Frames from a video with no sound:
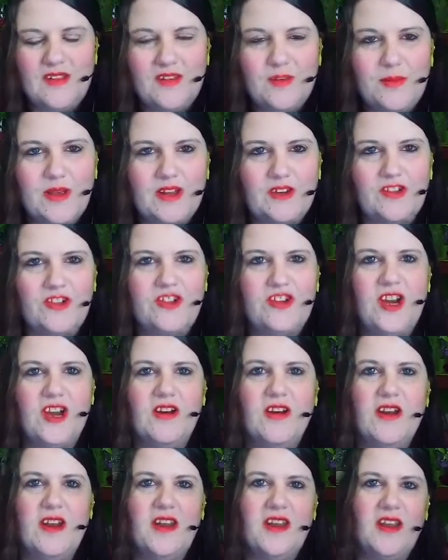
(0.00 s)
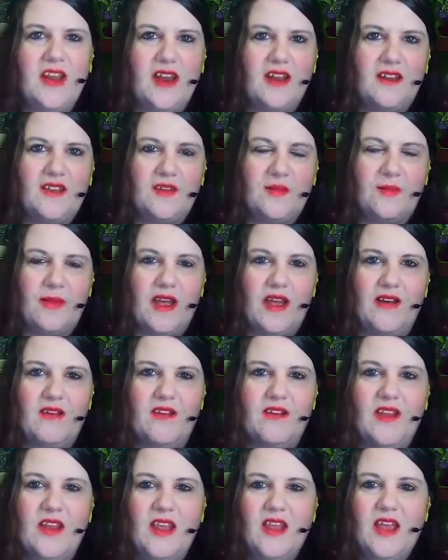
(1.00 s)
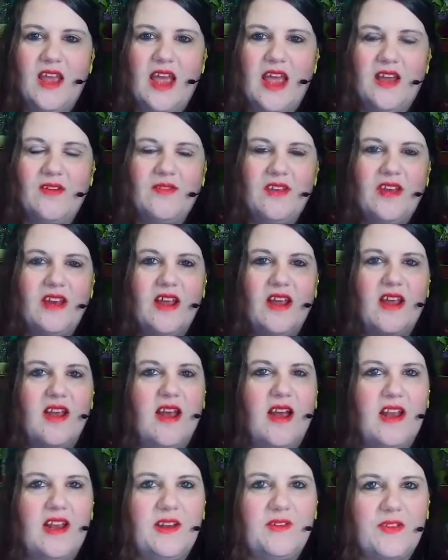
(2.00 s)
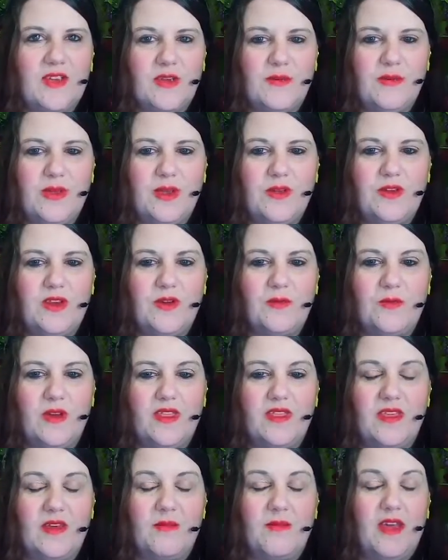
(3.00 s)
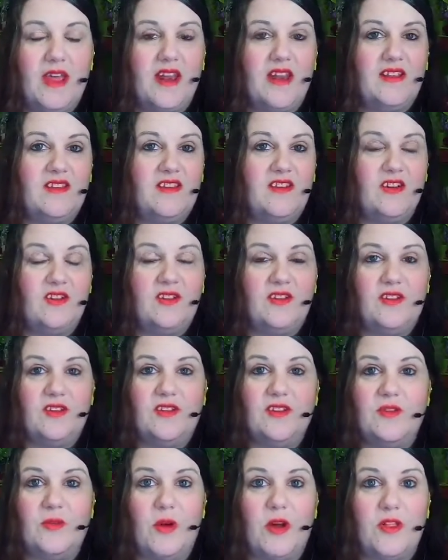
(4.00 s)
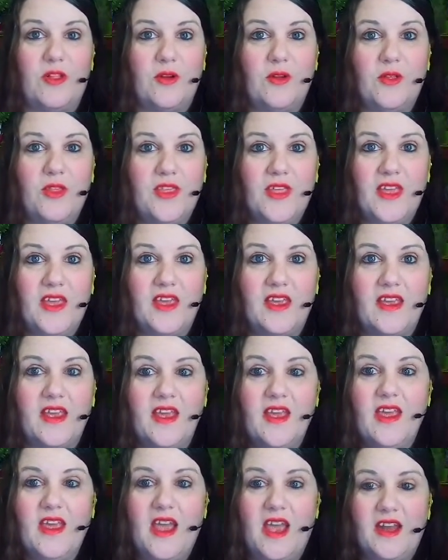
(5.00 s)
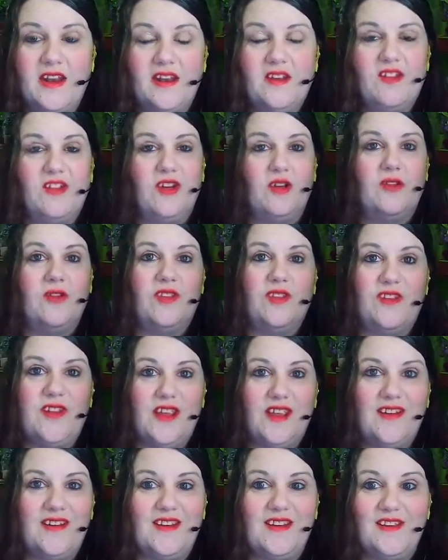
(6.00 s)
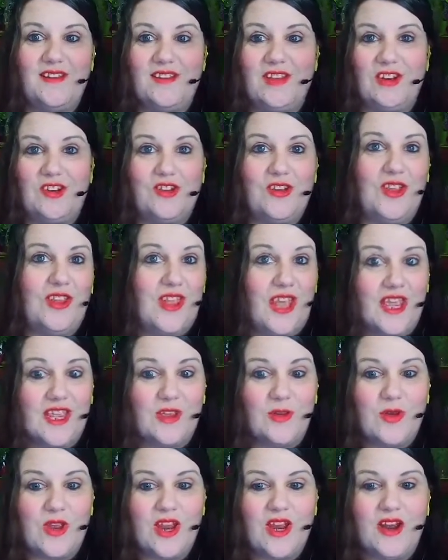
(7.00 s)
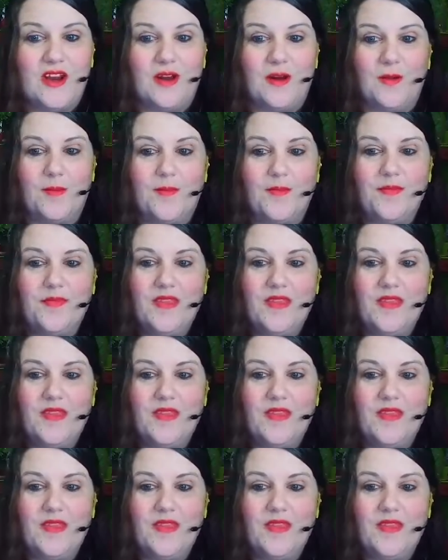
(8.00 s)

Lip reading: about sharing, and it's about having a kind of communion with them, and it's just a small little thing, and it shows the deity essentially that you care.